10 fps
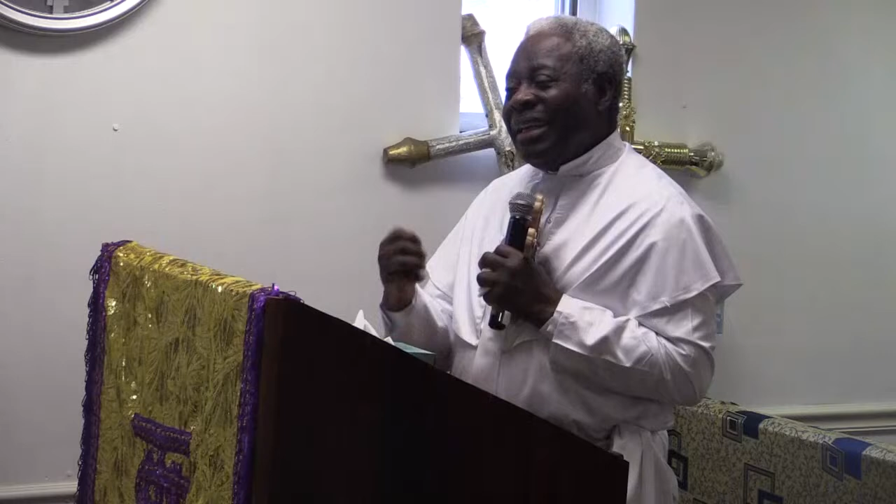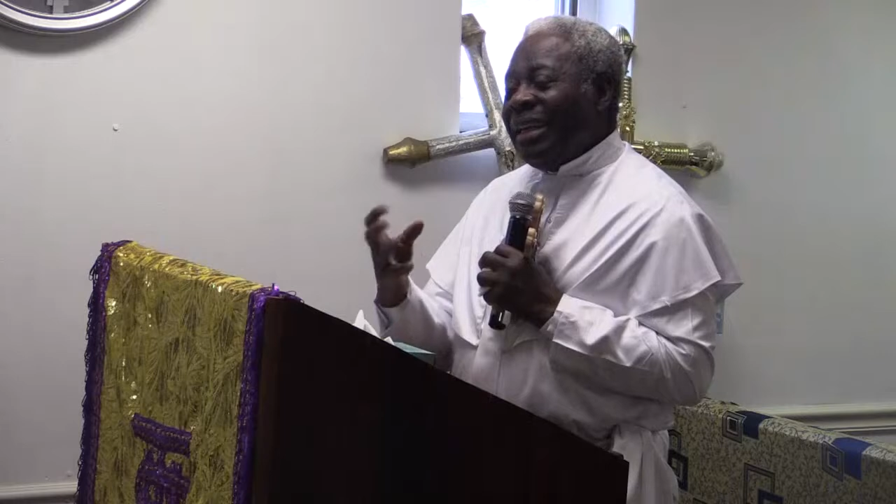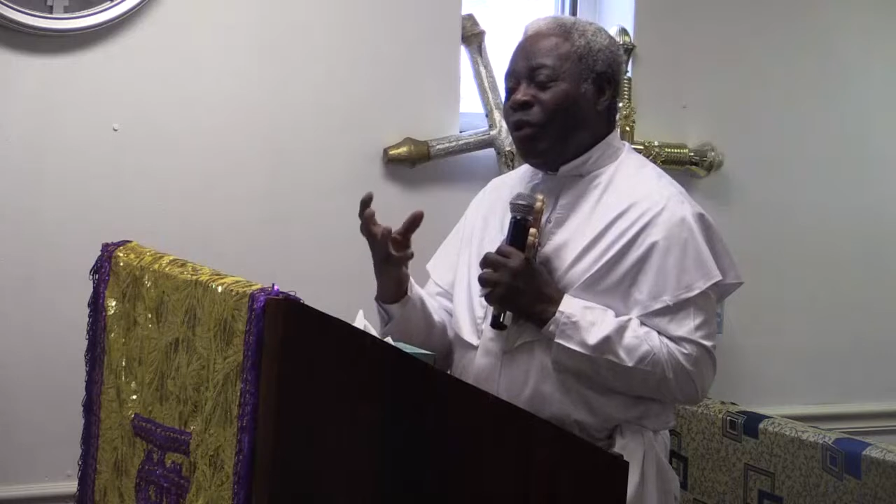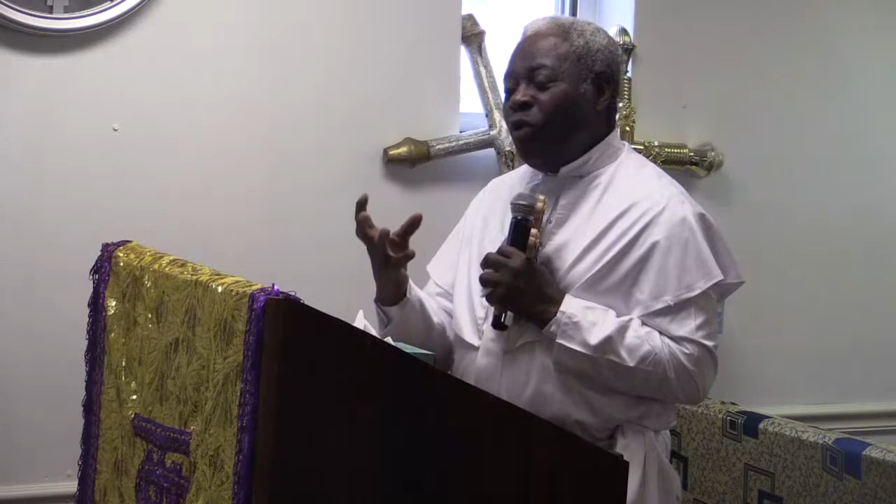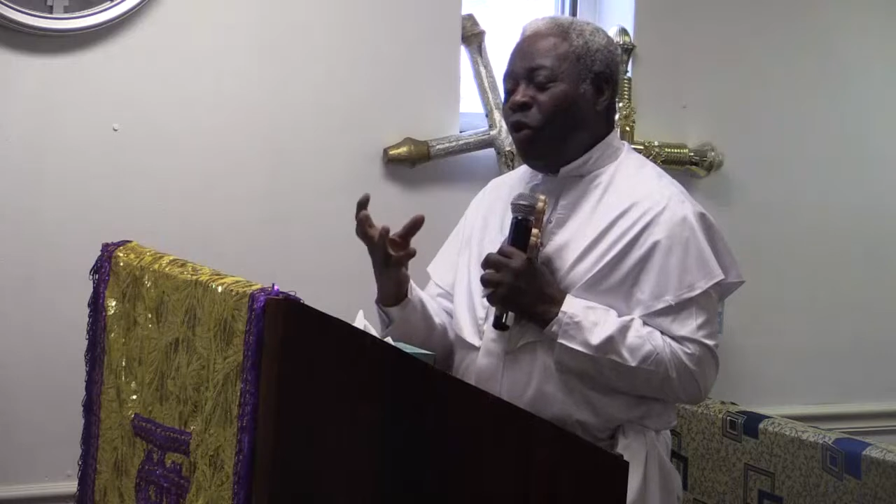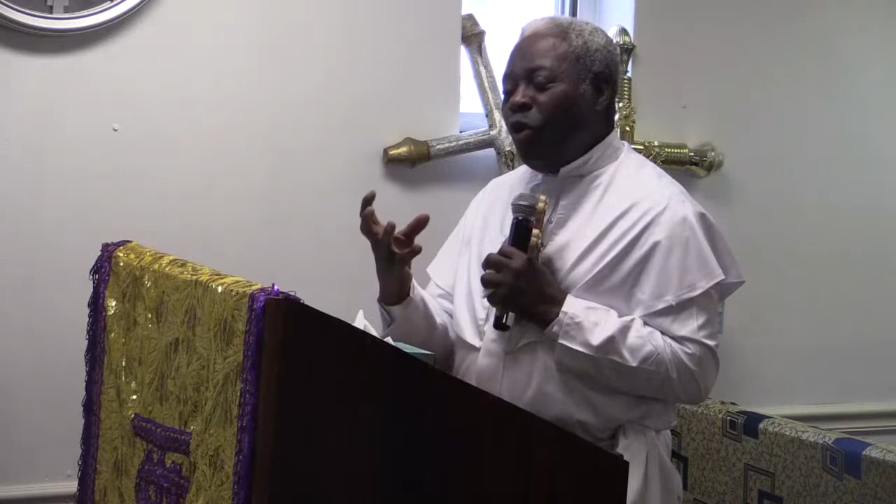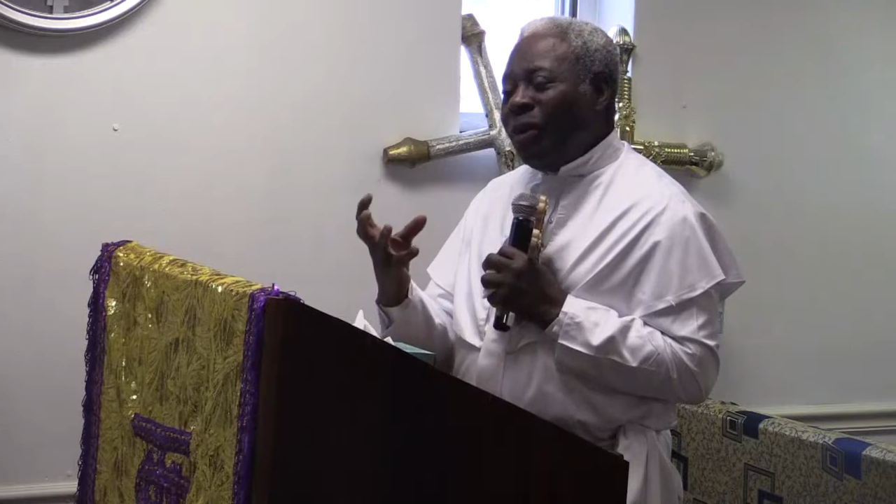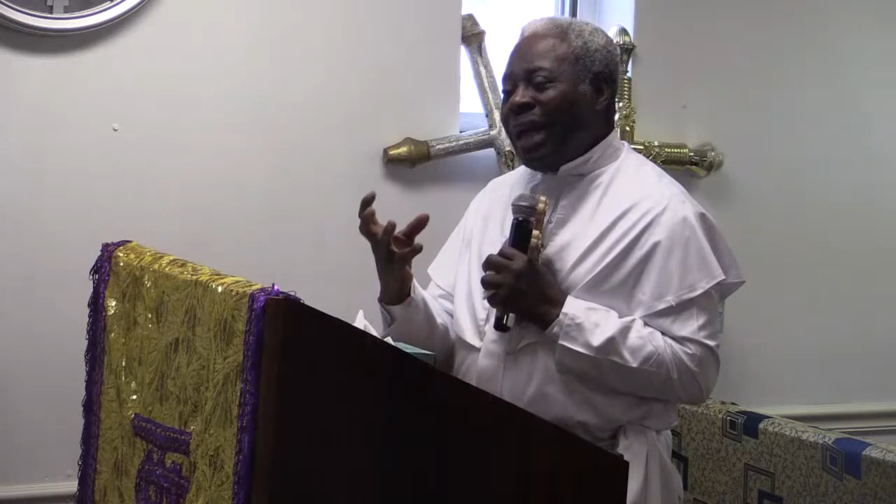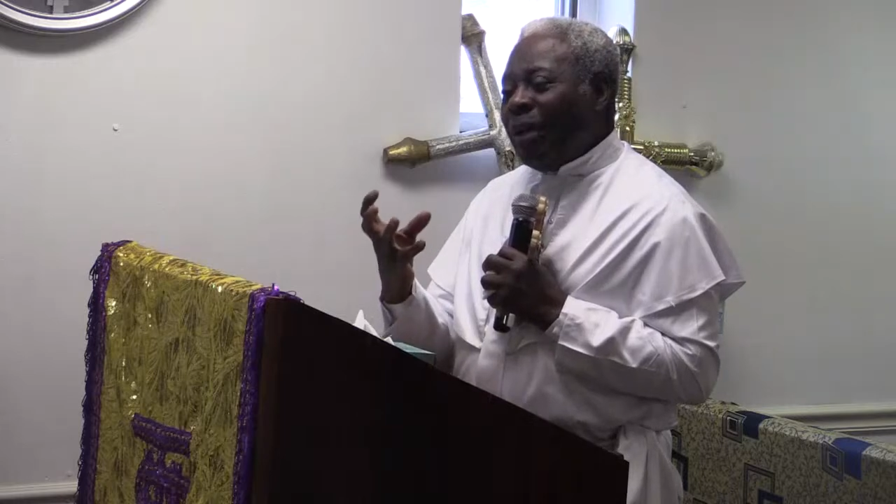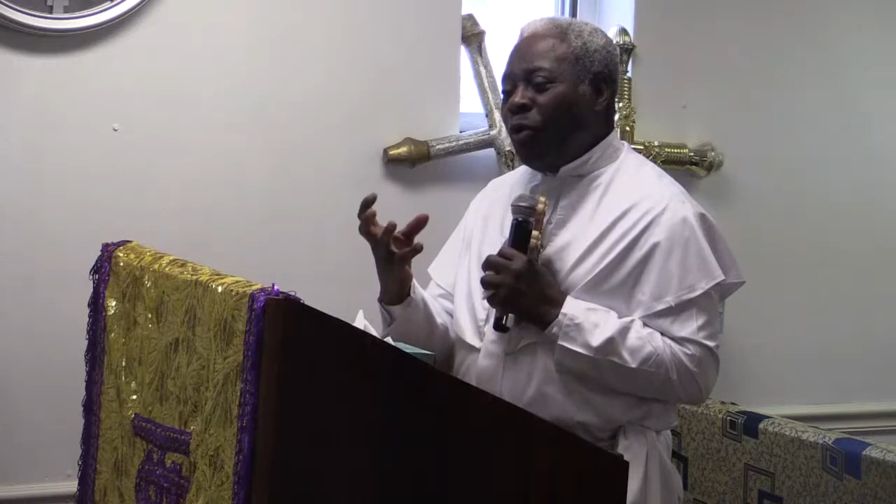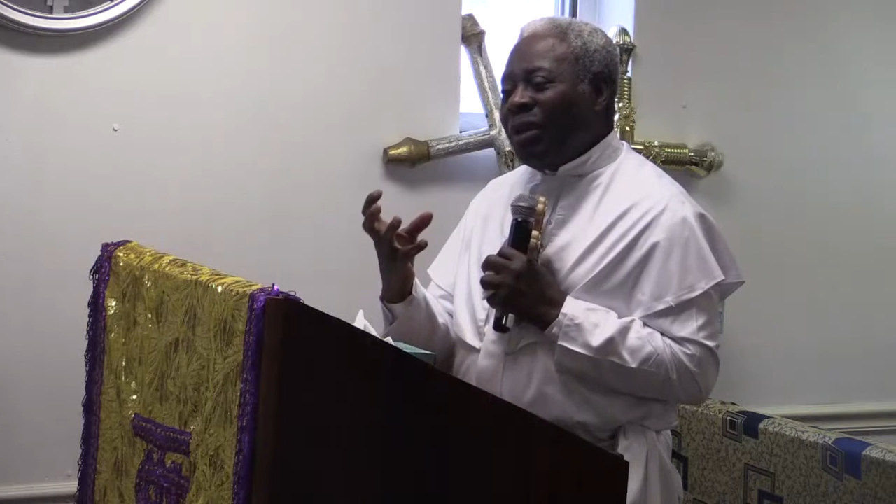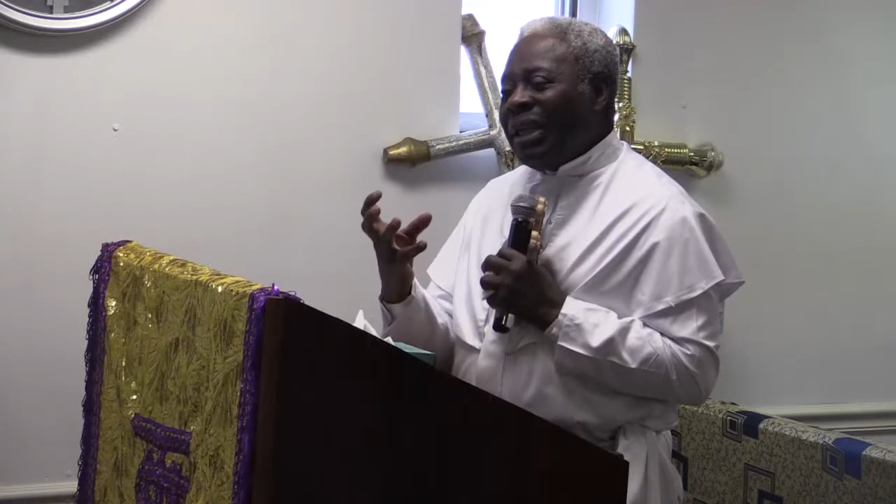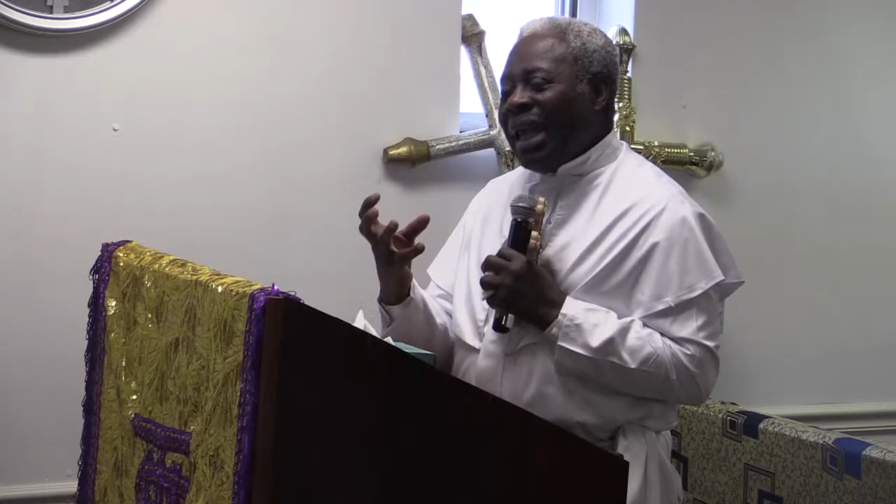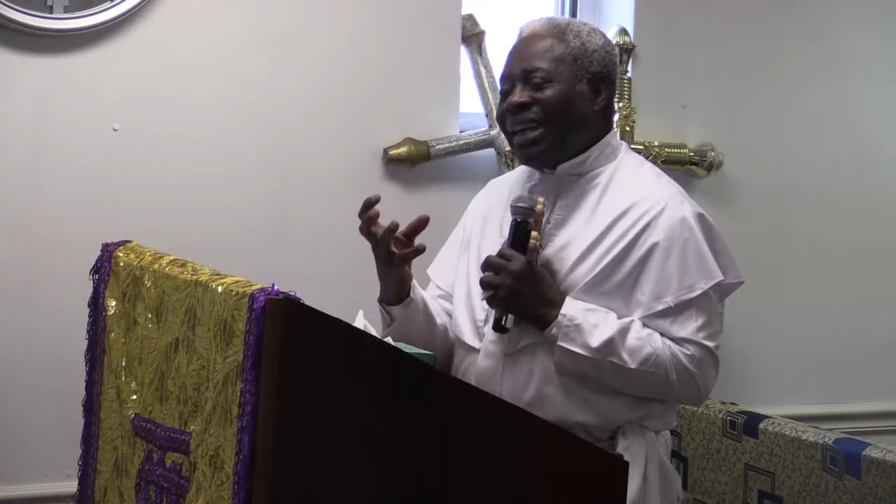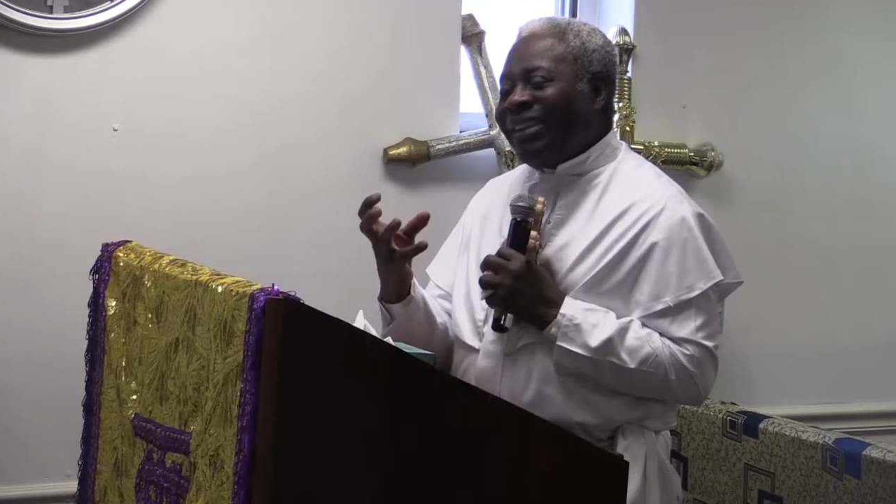The gold are
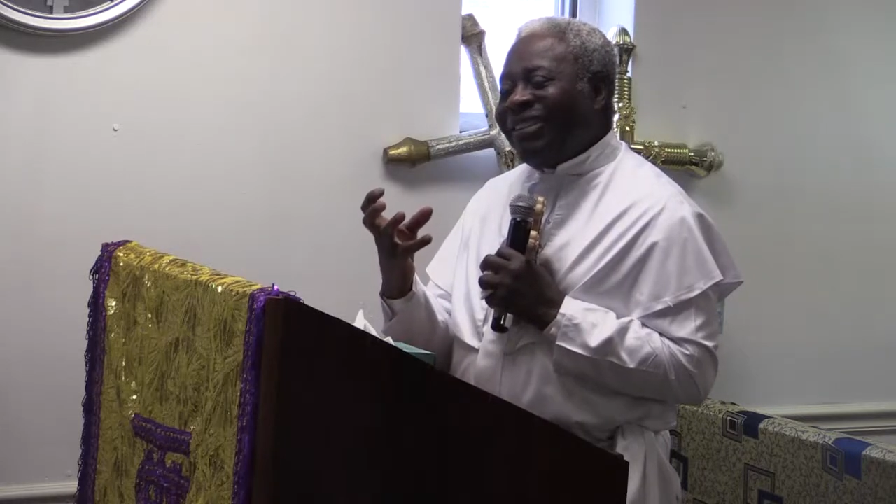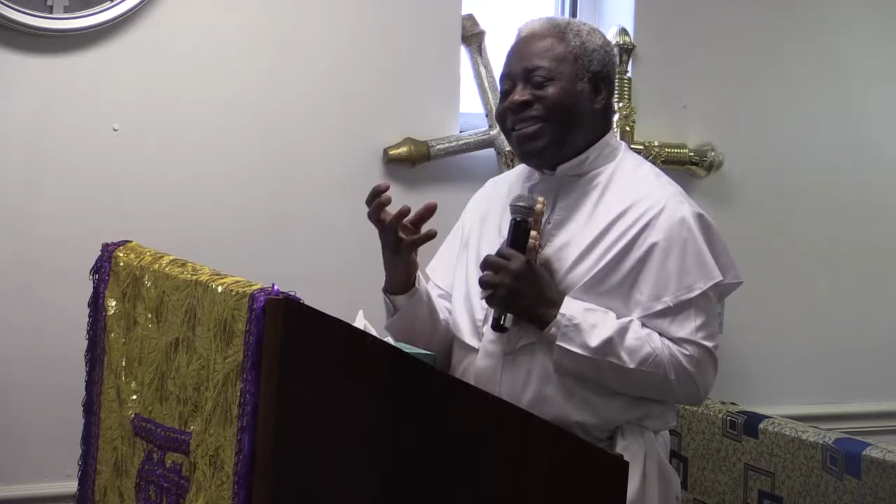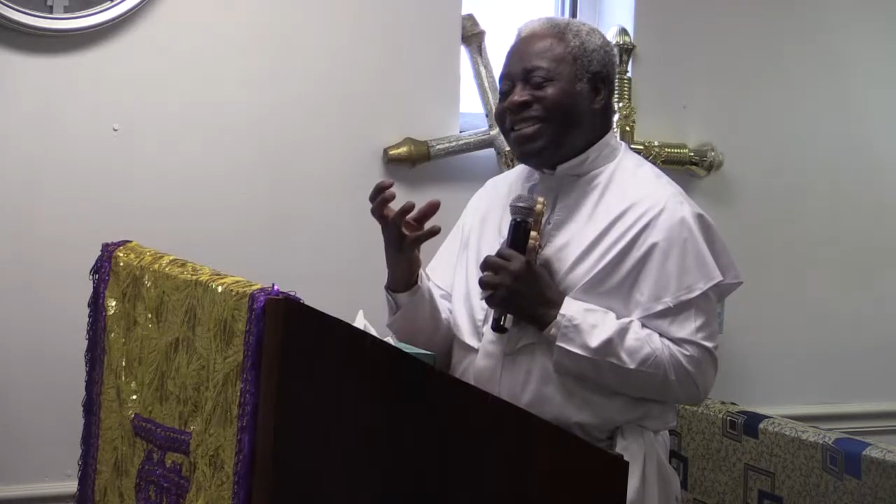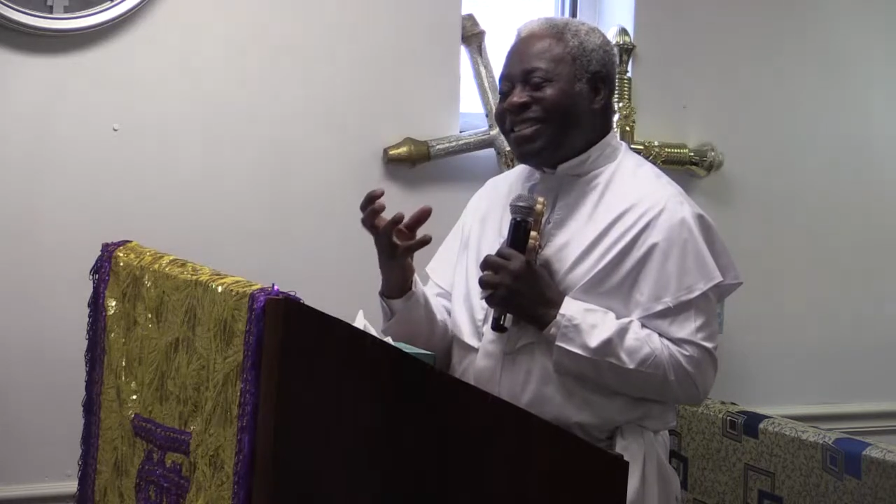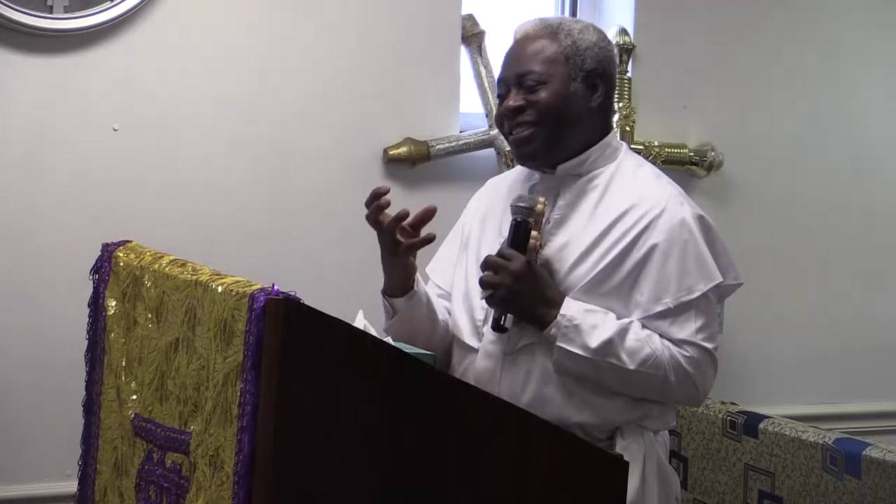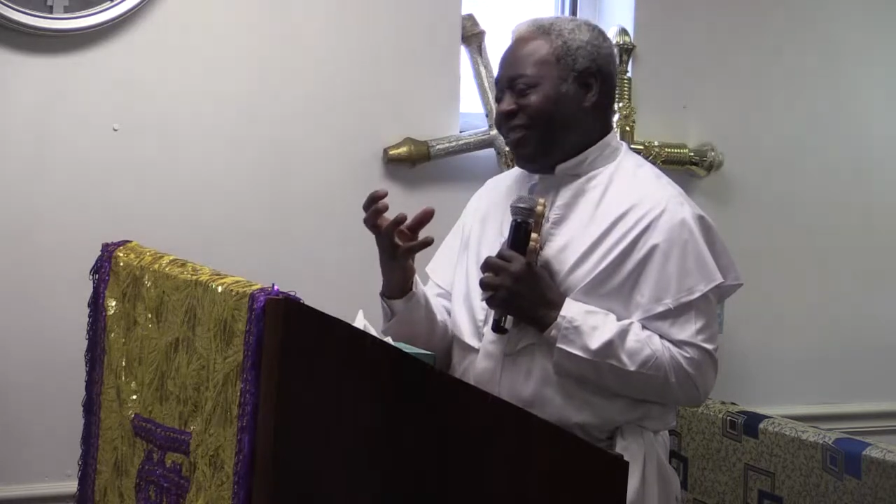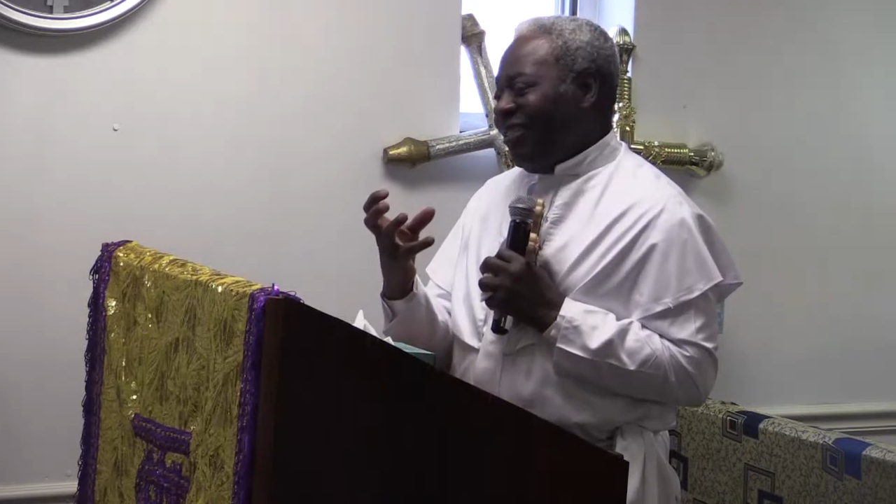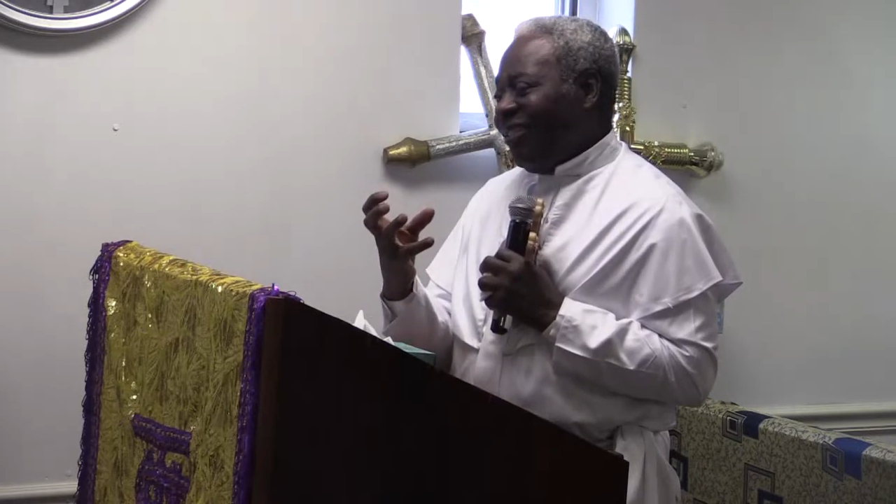looking like crystal.